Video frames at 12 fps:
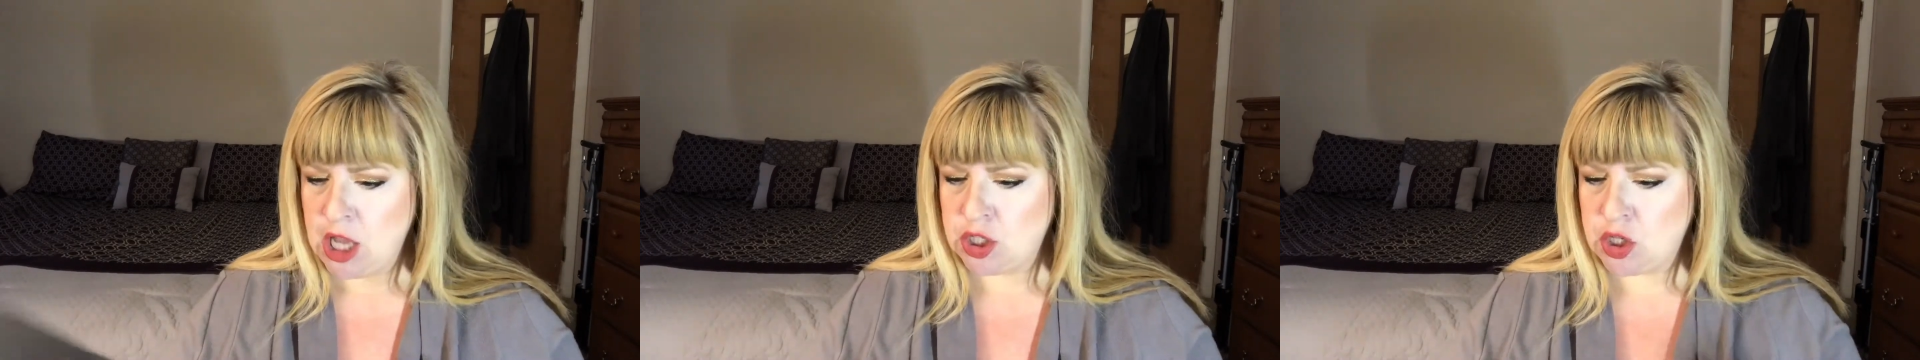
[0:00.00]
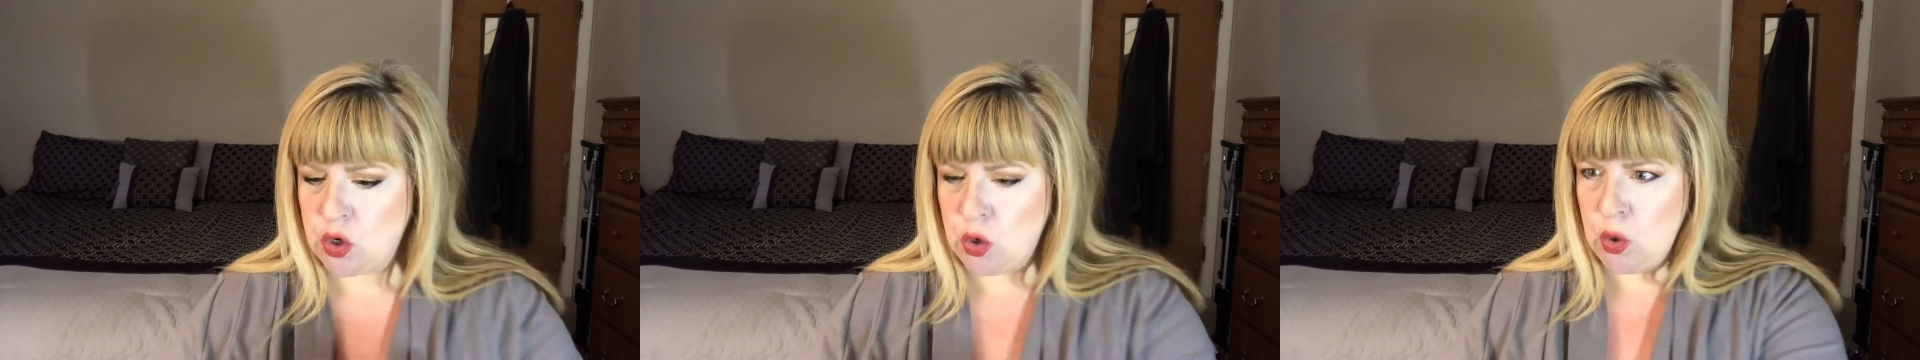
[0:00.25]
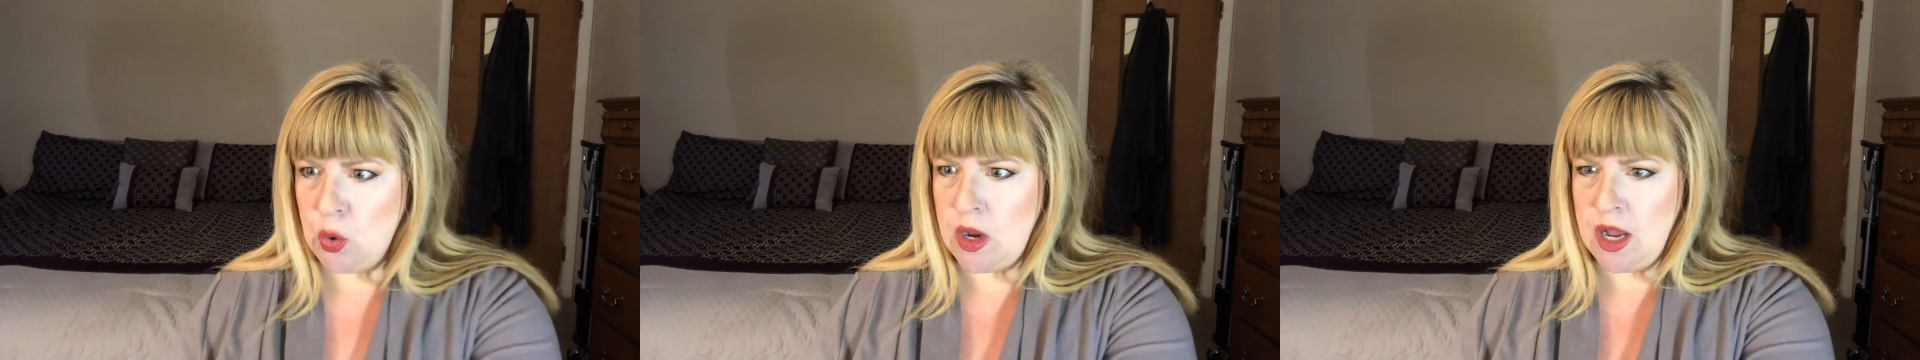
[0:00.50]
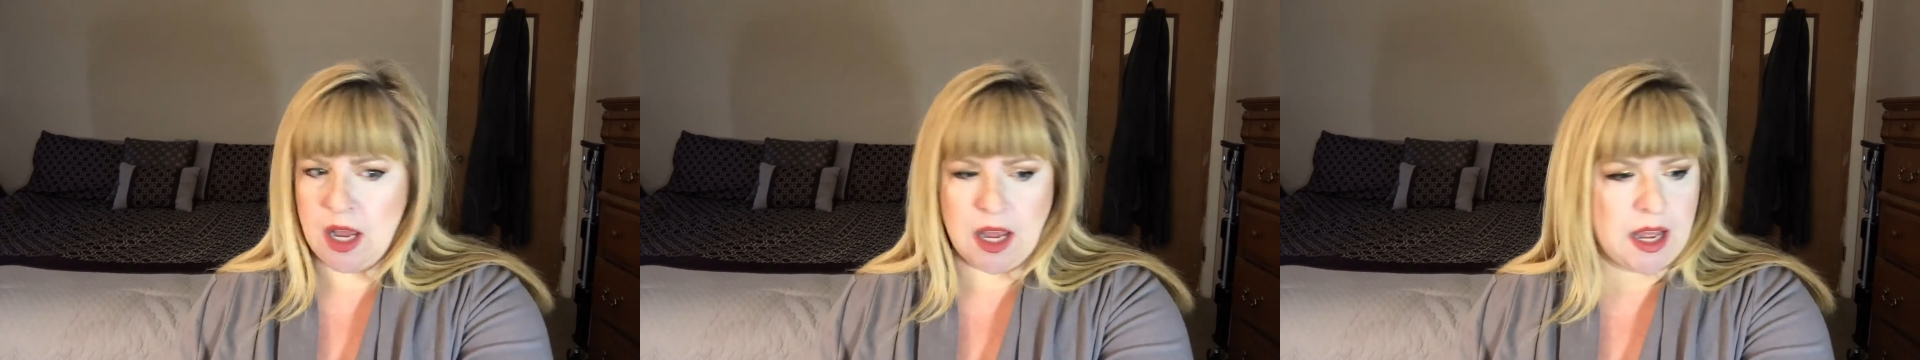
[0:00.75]
So
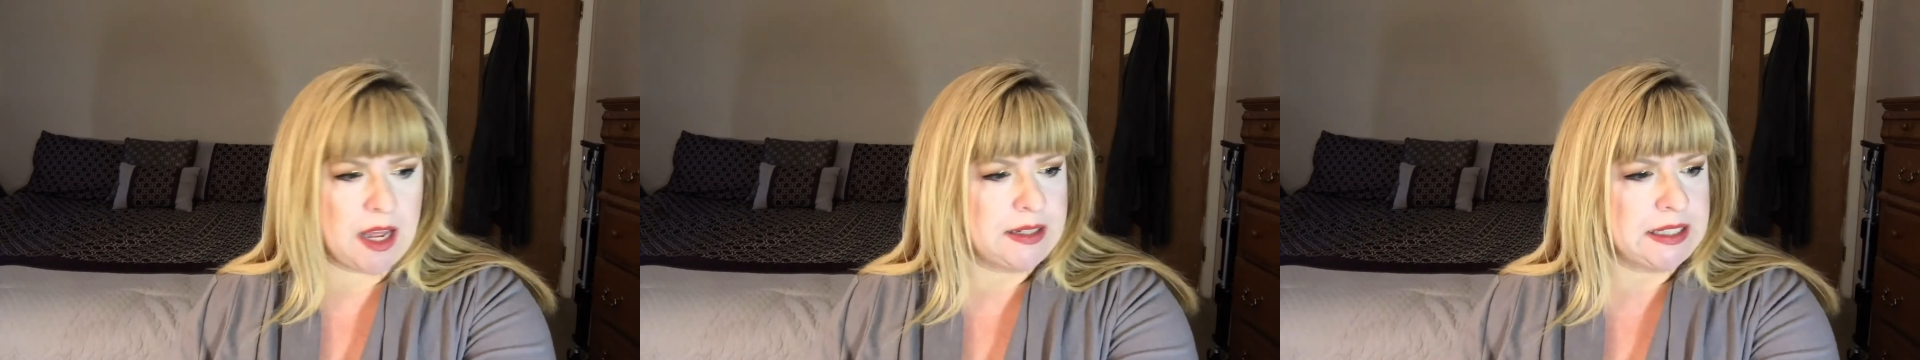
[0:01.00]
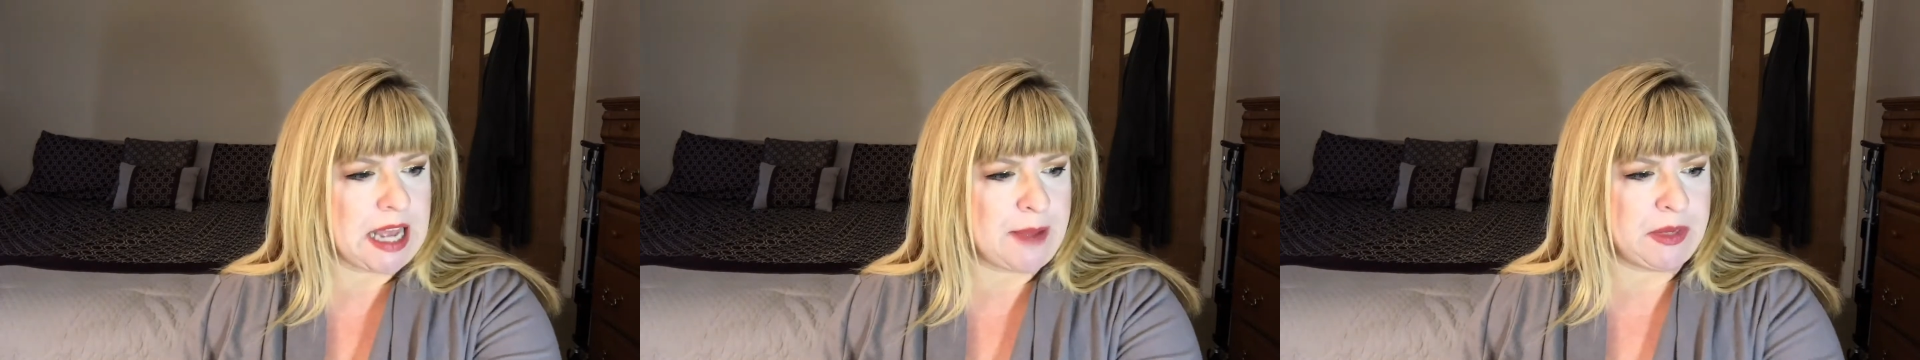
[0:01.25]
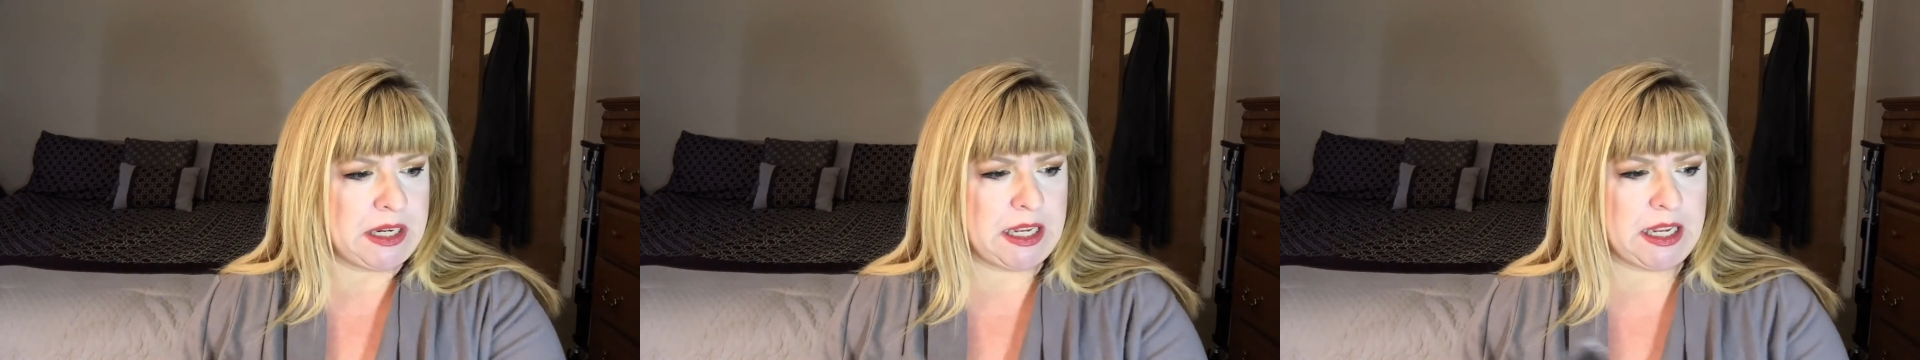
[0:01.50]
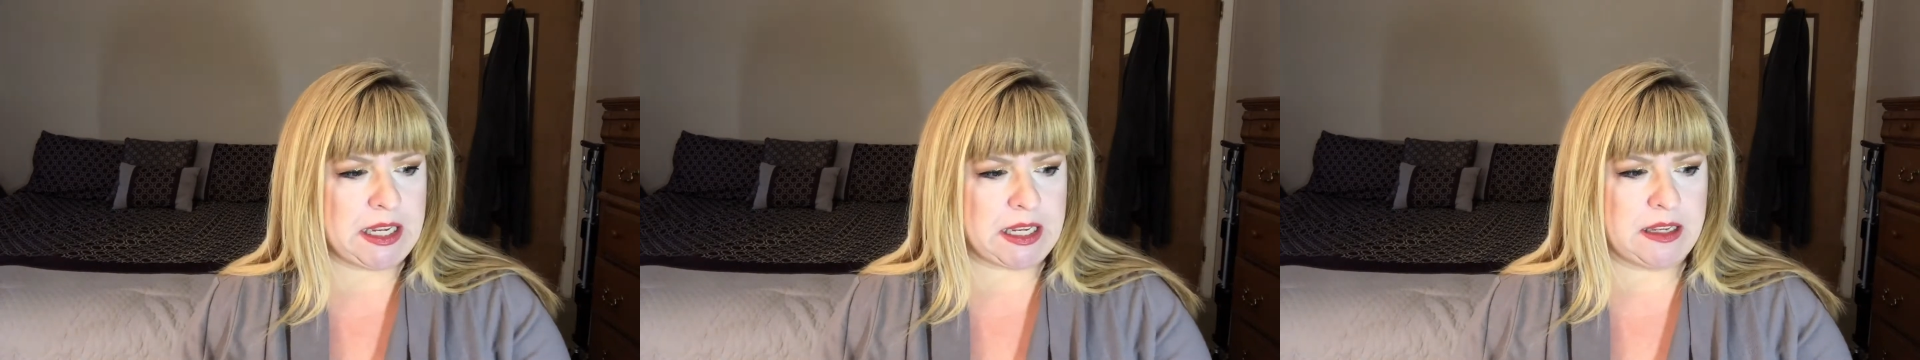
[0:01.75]
Dominique